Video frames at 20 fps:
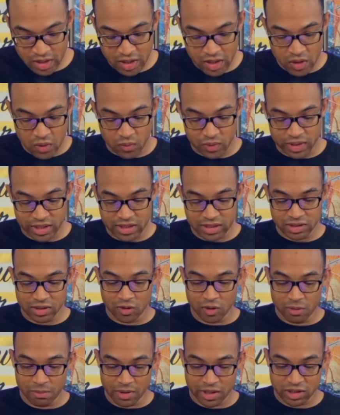Releasing
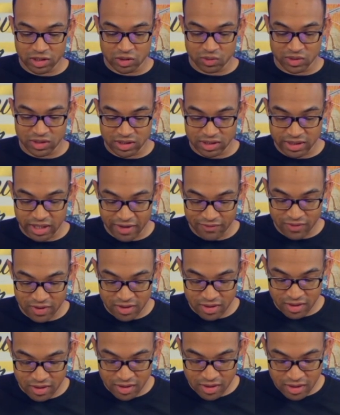on March 26,
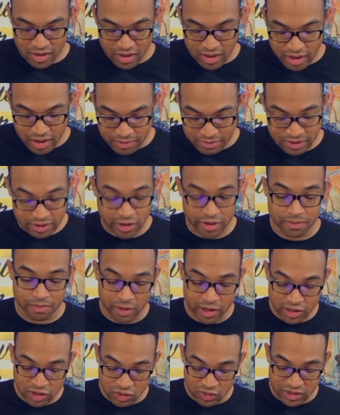
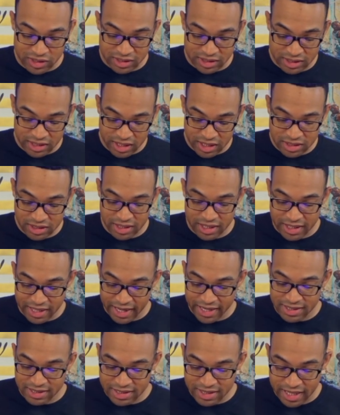
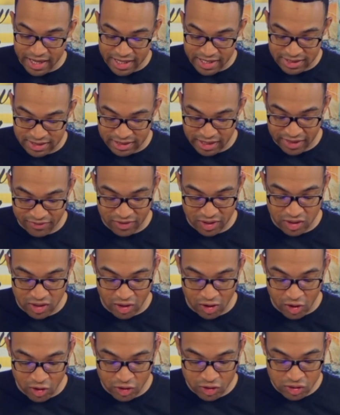1987, the
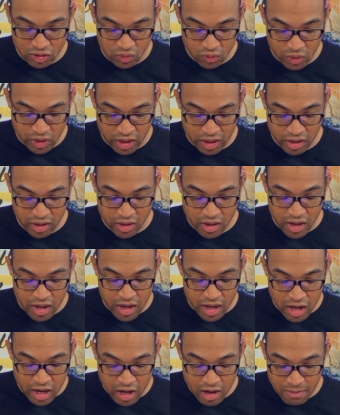ultra-rare
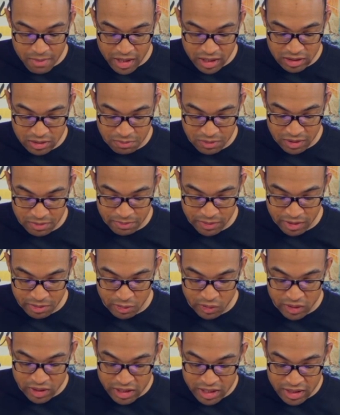Air Max Big
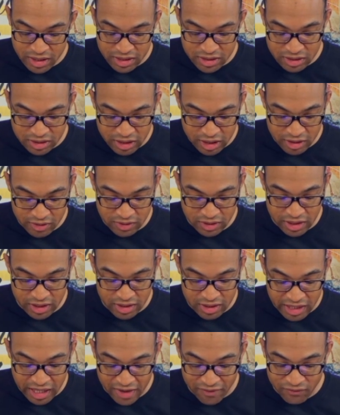Bubble hit the shelves
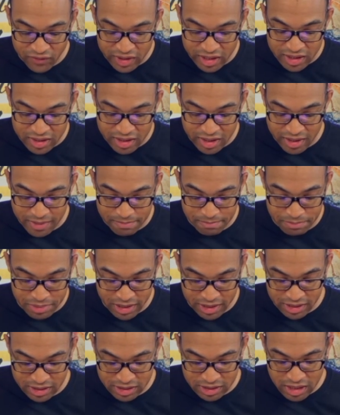and thankfully didn't
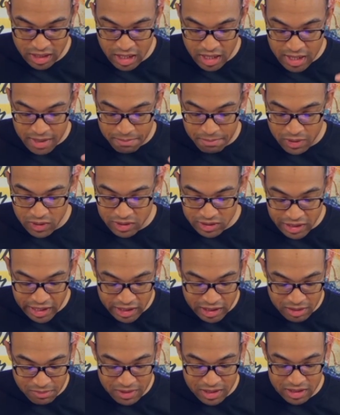bust, most
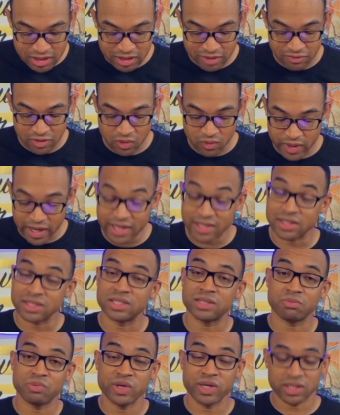likely because of the rising
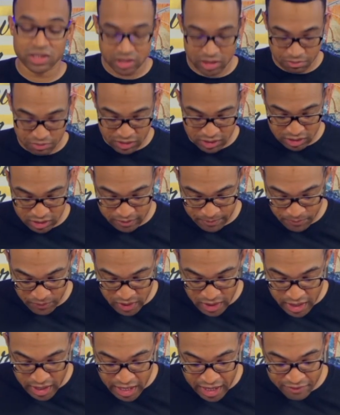spring temperatures.
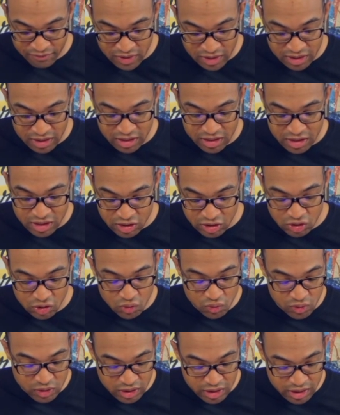After the initial
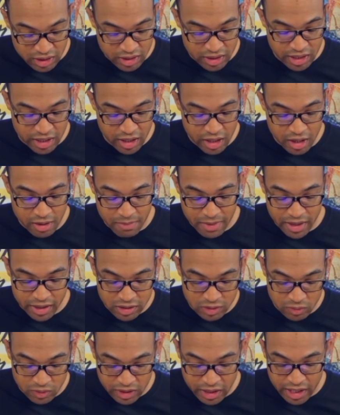run, the Air
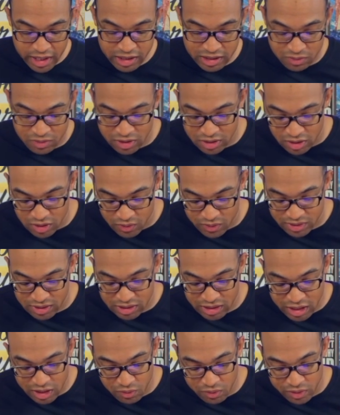Max 1 as we know it
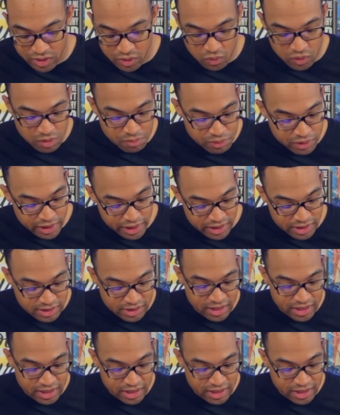secretly replaced